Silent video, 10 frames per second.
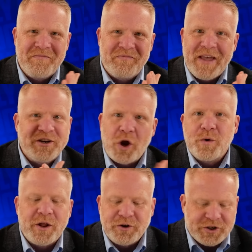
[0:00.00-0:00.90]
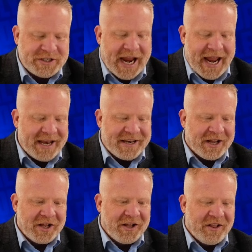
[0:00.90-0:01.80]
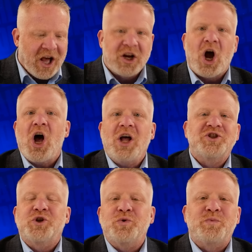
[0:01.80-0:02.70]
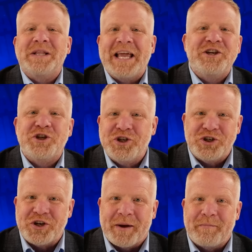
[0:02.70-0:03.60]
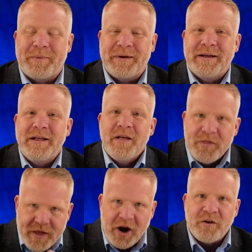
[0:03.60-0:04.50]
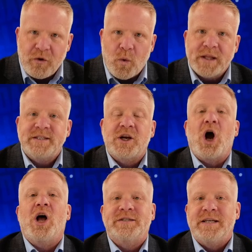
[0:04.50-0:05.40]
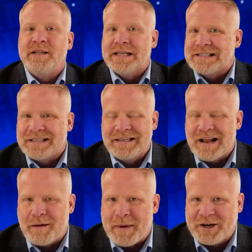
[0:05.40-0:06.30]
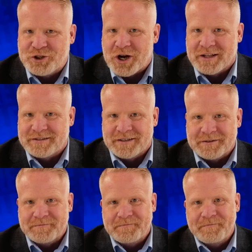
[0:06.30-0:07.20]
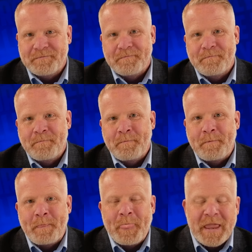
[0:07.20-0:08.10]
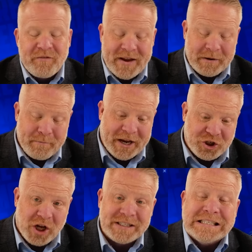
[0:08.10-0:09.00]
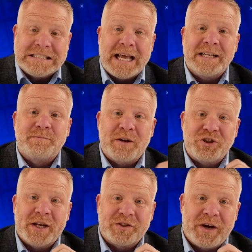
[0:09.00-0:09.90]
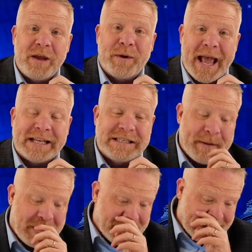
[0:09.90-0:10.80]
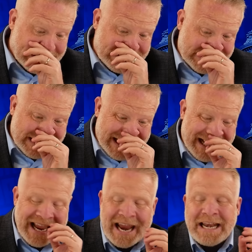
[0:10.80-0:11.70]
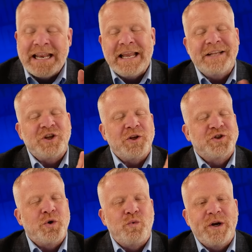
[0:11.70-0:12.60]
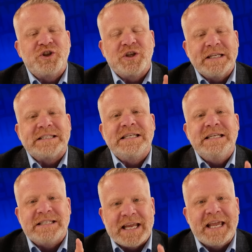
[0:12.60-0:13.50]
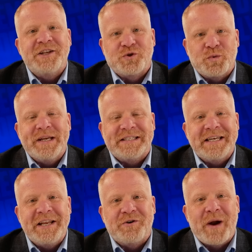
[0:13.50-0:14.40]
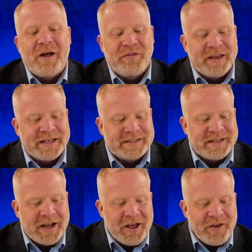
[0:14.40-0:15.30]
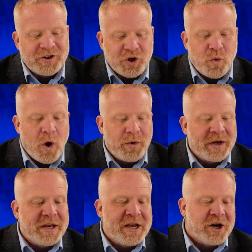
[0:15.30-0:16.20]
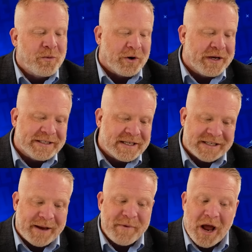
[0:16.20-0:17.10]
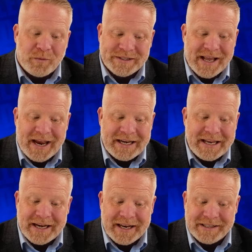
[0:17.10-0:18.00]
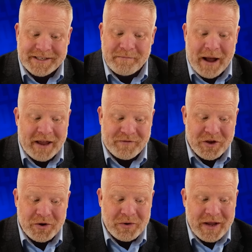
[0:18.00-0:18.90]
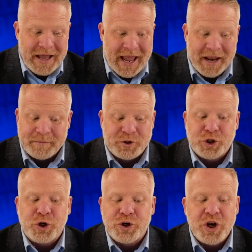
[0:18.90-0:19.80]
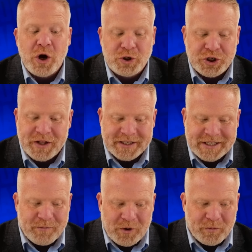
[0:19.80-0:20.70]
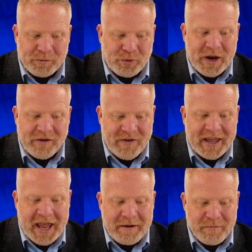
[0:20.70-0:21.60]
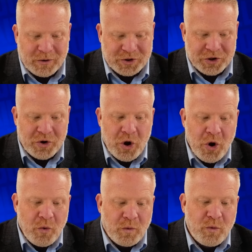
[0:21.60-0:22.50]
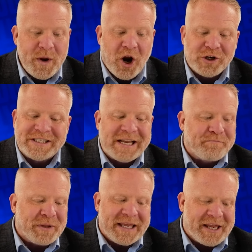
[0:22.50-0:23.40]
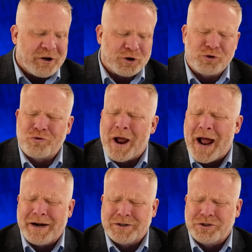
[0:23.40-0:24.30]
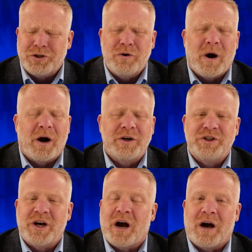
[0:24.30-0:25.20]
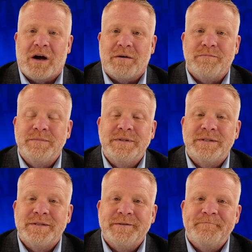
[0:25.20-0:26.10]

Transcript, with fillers: They don't understand a causal relationship. They're the ones causing this, not Mike Johnson. In fact, Mike Johnson said as much yesterday when asked about this. And it, it's also rich listening to his reasoning around this. There's a quote in here where he says, I'm not resigning, and it's, in my view, an absurd notion that someone would bring a vacate motion when we are simply here trying to do our jobs.